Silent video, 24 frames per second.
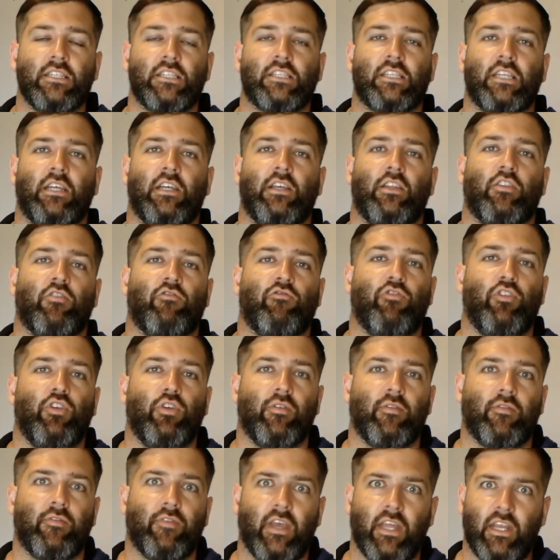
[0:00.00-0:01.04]
it at the root
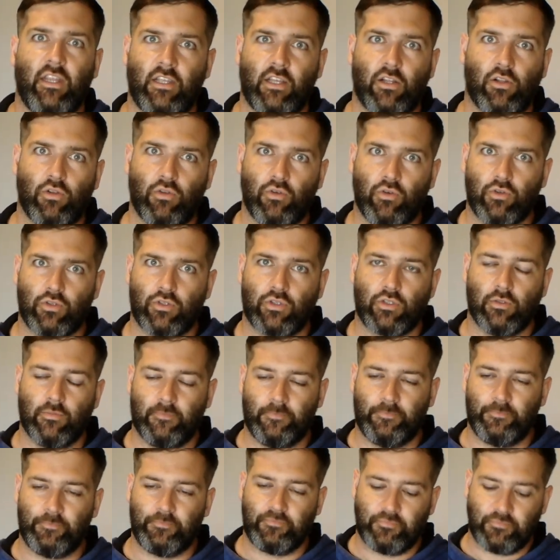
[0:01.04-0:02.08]
very close.
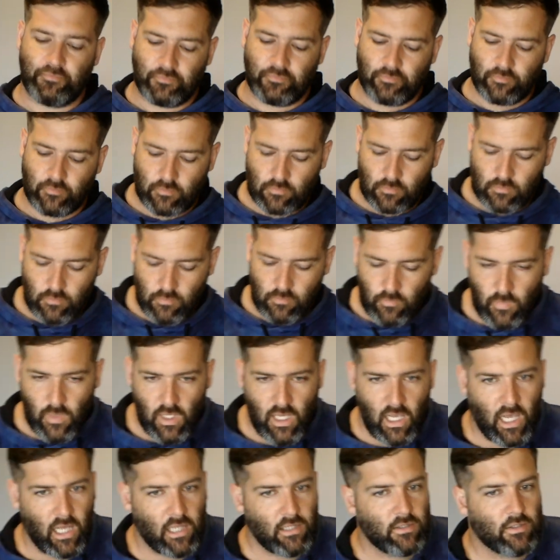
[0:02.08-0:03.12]

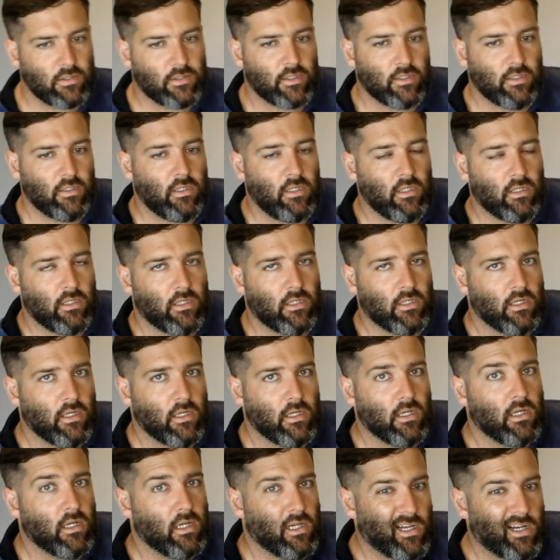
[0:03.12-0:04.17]
And
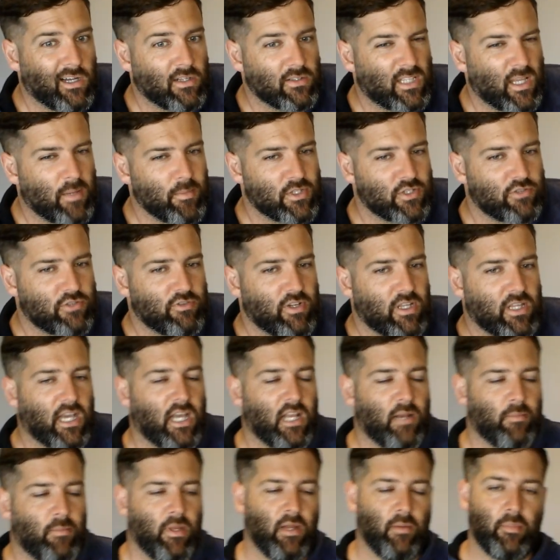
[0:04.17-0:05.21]
I'll demonstrate that in a
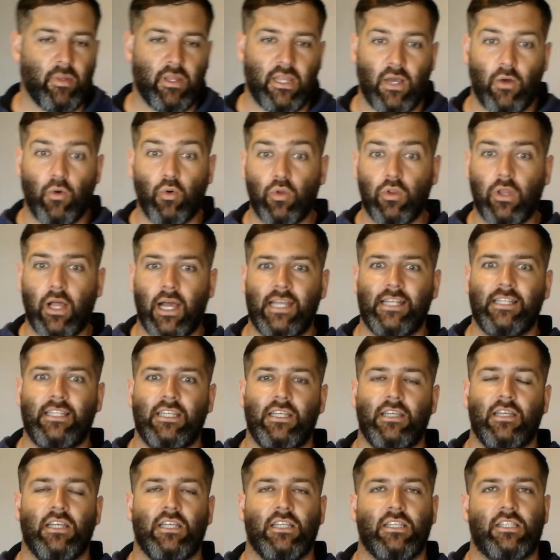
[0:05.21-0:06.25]
minute. But the whole idea
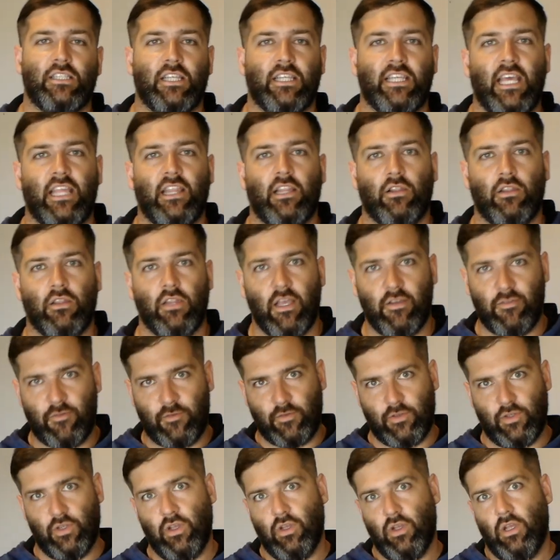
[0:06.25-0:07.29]
is to get the
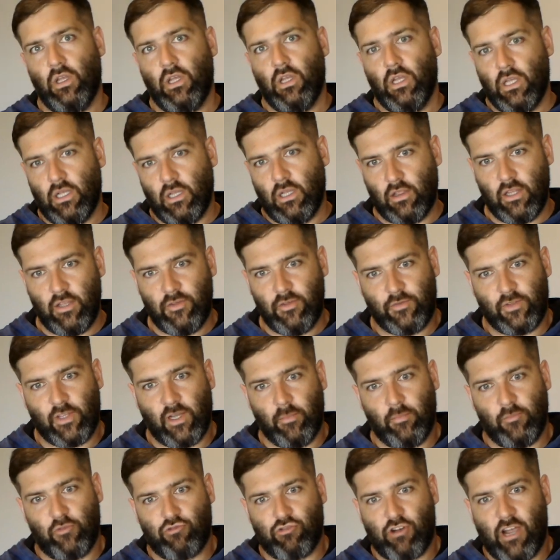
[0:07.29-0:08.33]
lift up,
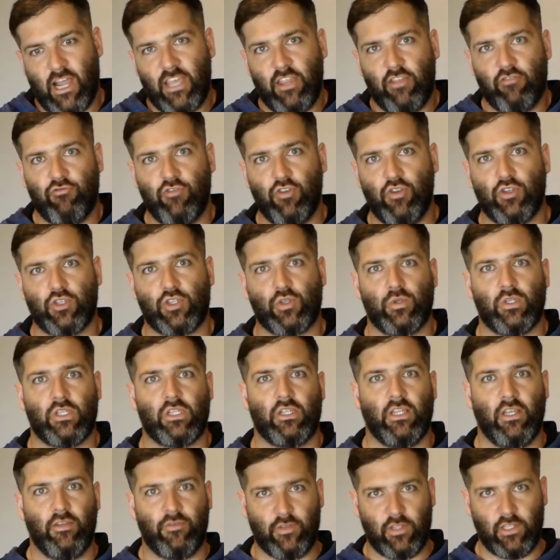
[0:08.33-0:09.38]
dry the root so it's
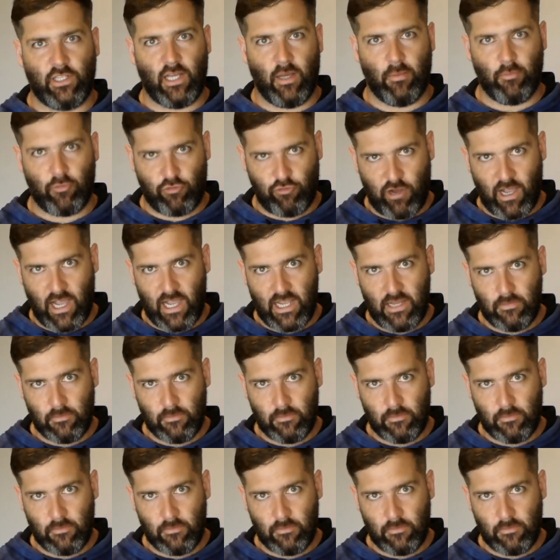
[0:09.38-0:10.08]
lifted up dry.